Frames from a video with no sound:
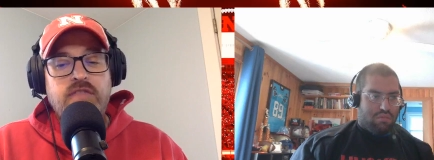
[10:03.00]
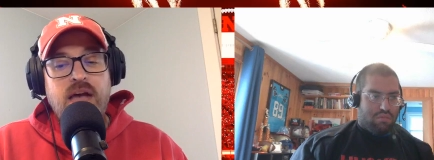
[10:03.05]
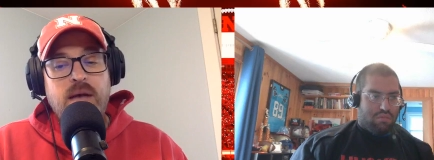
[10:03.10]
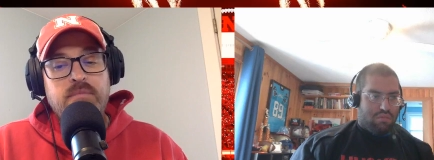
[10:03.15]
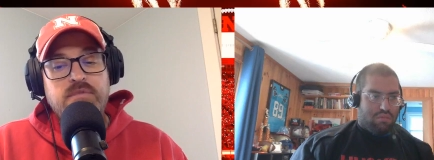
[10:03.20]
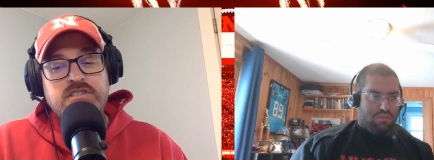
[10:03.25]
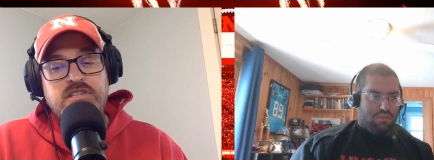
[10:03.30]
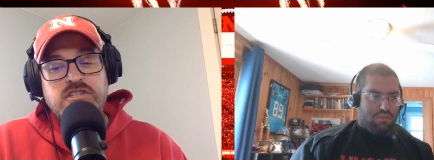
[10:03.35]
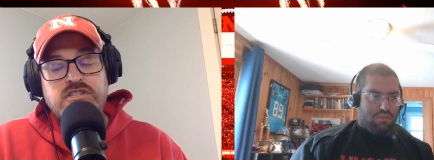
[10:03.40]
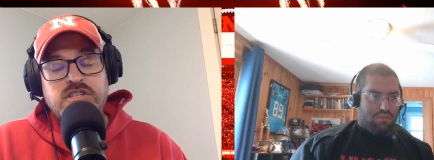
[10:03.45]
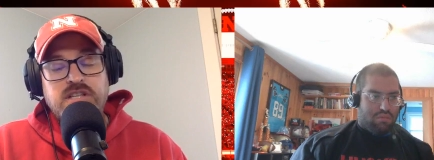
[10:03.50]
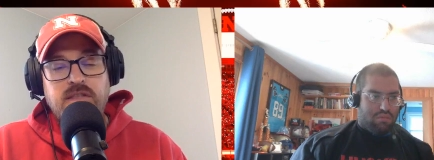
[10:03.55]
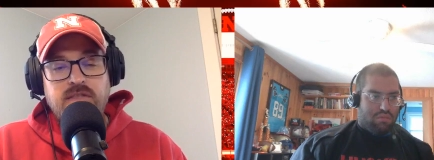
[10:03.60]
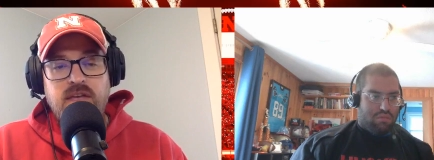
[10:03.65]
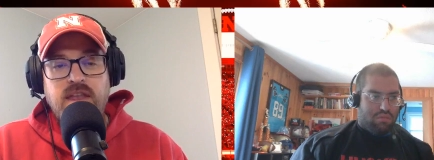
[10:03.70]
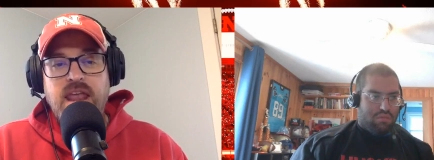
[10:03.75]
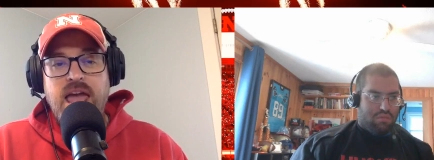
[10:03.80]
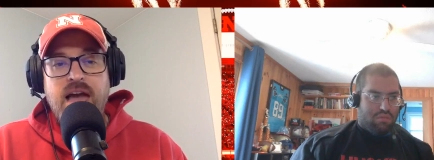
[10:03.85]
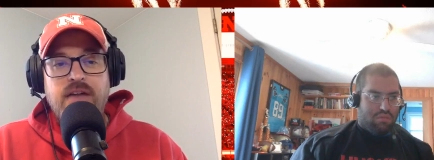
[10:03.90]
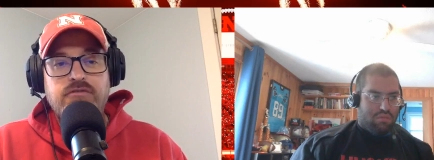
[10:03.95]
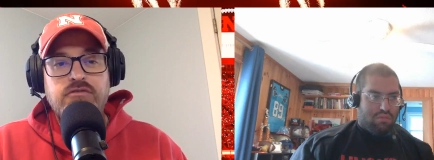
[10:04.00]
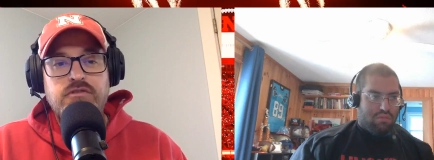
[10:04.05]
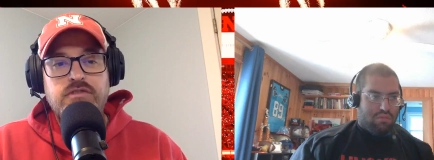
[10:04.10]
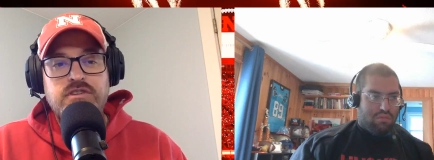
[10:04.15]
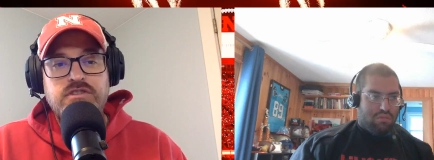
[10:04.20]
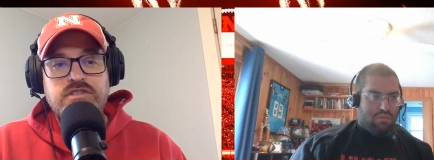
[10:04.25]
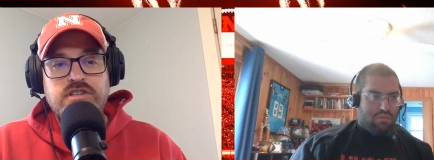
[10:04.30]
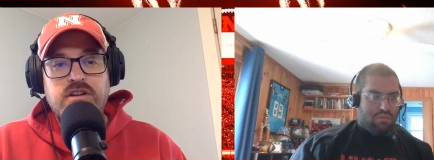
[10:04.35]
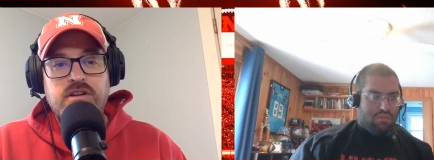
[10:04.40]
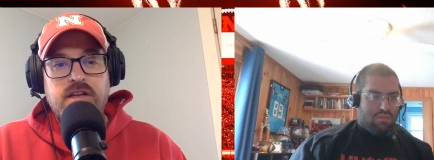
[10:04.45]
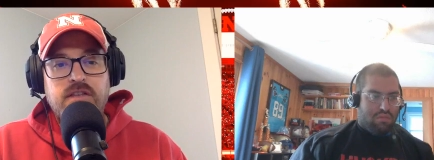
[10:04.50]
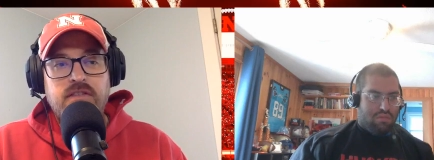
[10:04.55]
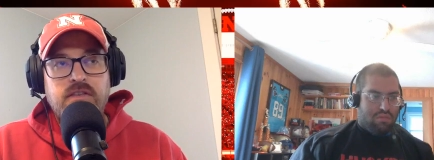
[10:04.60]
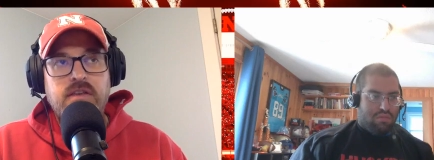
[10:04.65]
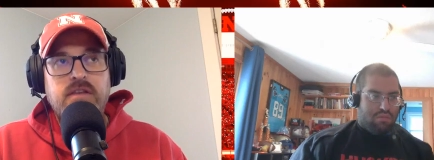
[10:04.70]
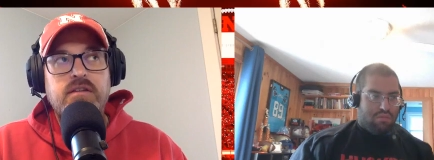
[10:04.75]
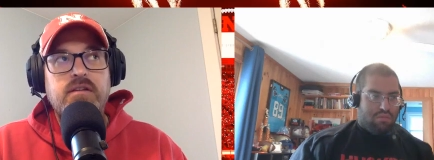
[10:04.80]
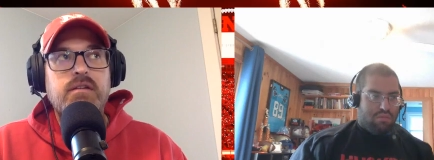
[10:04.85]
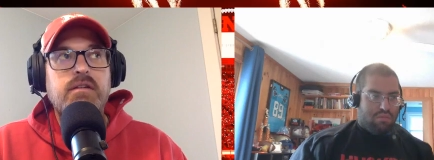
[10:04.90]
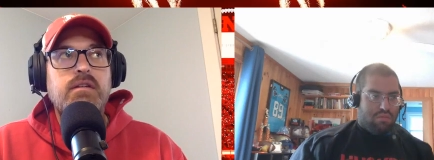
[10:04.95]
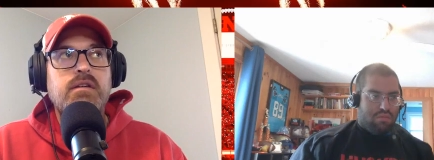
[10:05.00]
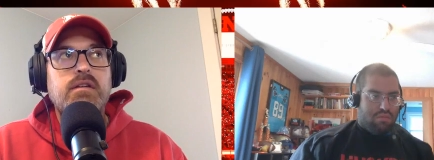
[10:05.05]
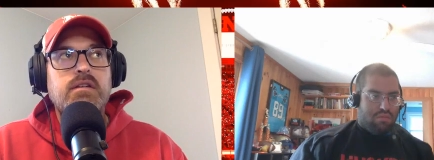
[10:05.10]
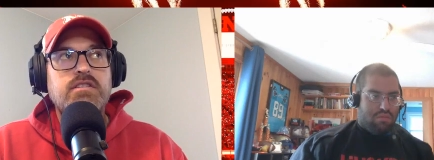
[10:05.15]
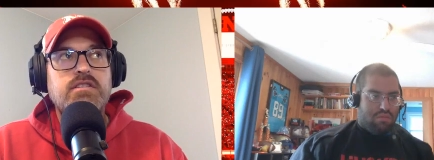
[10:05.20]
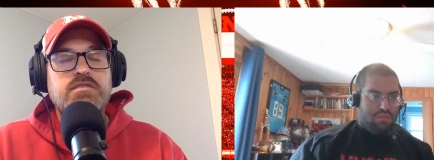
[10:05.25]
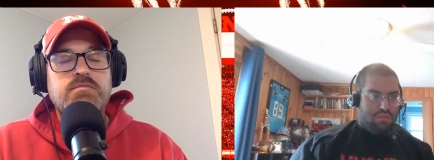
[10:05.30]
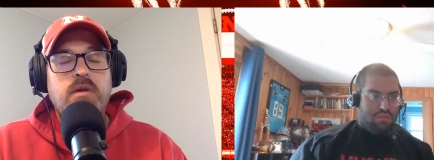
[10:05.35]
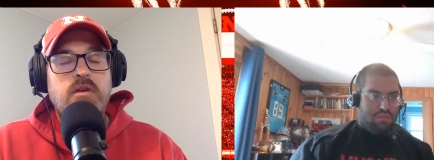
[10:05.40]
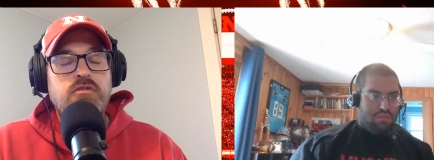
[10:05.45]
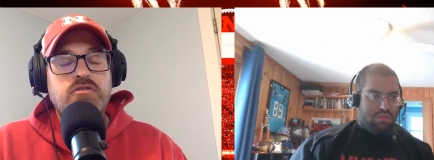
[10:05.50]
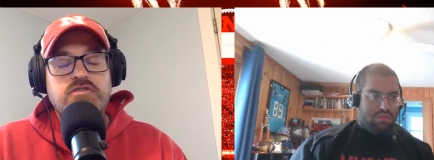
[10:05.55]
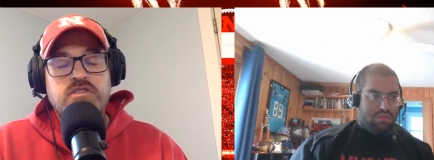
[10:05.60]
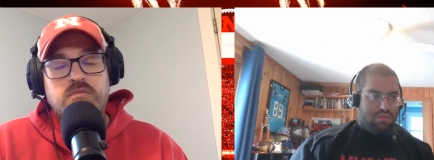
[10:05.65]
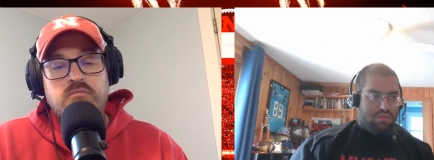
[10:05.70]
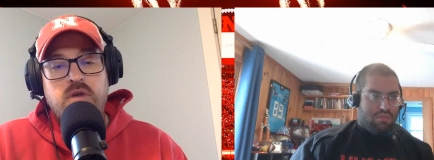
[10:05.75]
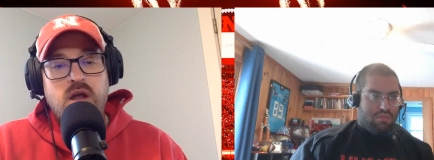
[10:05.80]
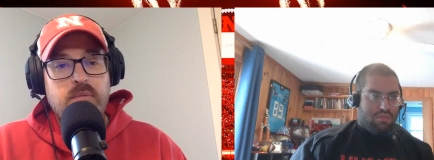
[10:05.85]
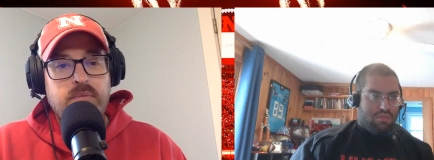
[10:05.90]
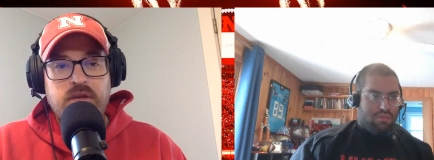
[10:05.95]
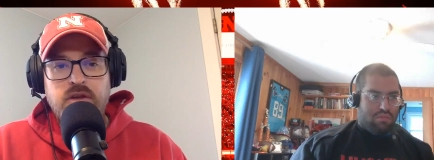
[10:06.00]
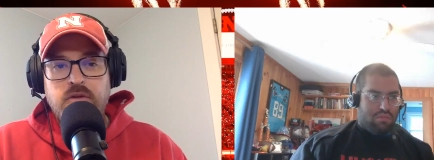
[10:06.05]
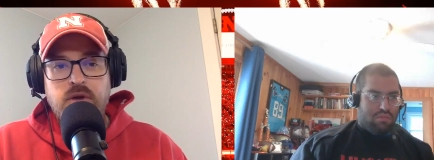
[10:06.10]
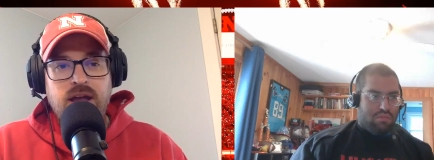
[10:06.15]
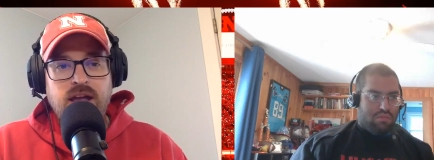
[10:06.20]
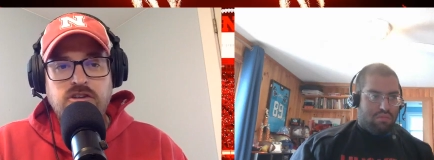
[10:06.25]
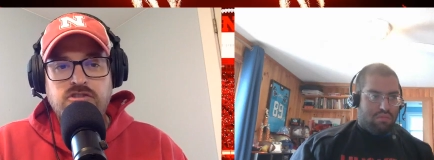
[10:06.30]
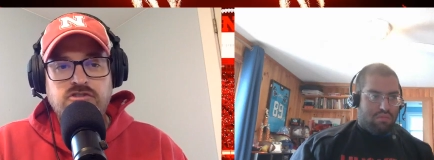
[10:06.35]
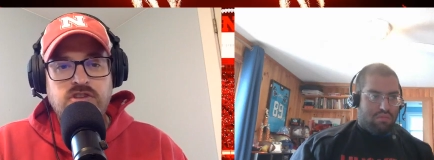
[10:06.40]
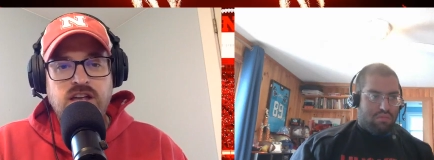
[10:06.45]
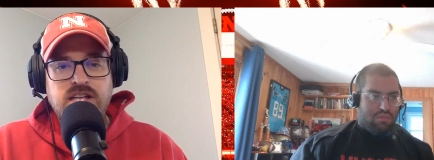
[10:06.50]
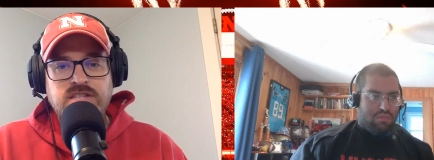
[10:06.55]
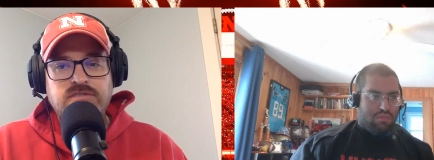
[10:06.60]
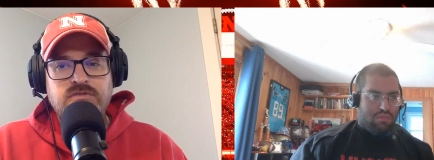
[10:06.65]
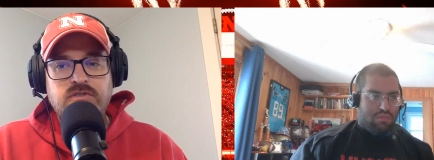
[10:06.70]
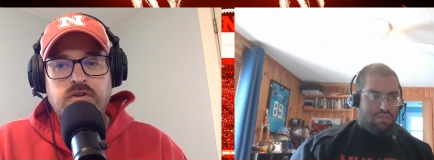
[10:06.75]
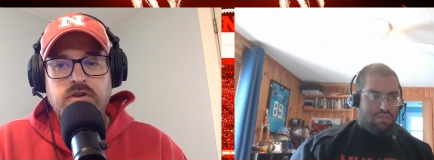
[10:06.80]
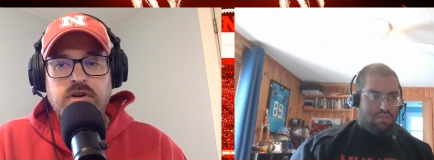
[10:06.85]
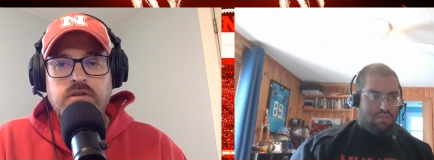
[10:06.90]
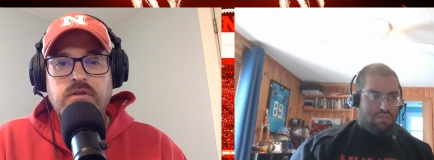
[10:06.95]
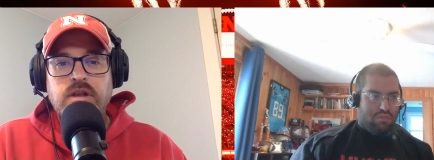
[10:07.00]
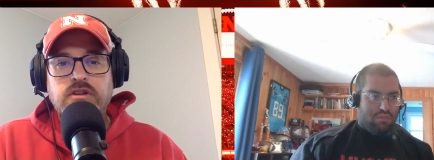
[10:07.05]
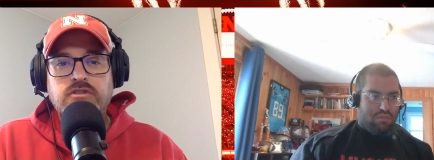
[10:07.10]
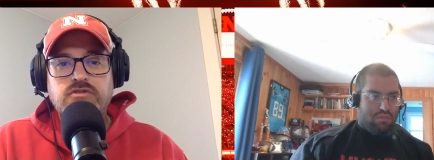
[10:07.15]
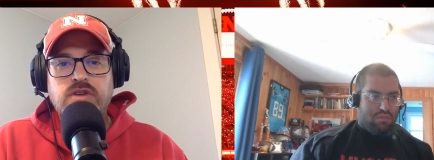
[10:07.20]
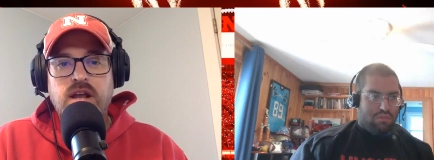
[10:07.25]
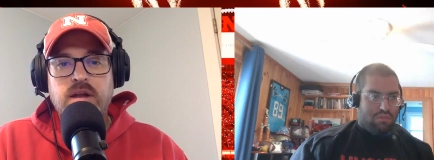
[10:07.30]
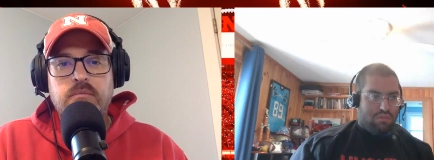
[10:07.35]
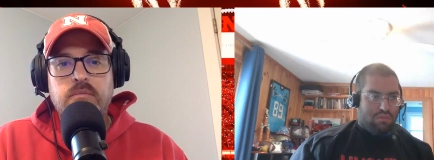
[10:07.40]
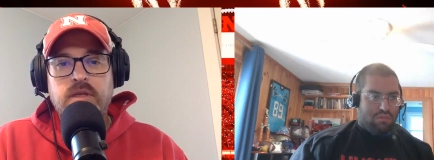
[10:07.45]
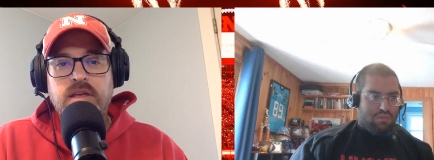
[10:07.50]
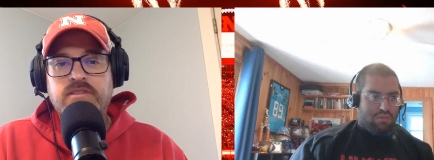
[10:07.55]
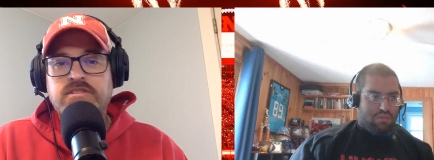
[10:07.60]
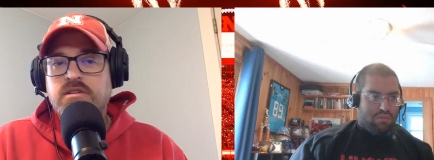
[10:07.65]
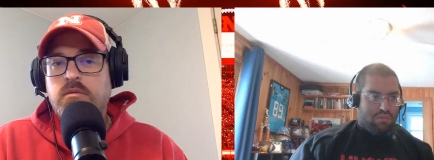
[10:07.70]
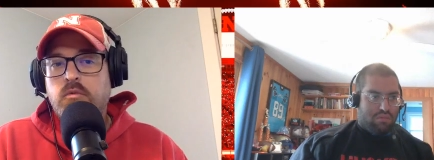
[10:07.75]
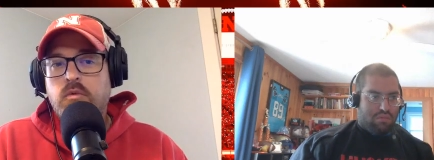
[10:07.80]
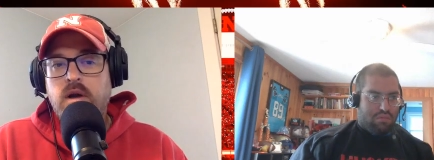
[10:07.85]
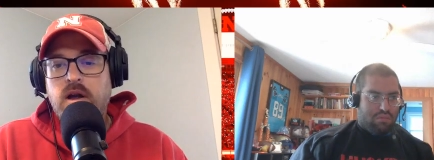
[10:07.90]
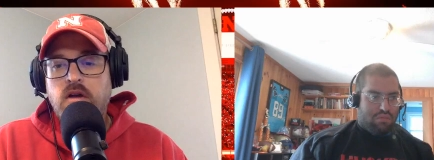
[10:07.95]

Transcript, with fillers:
Speaker 1: that position. And then after this year, I think Smothers could probably grad transfer and, and, try to play somewhere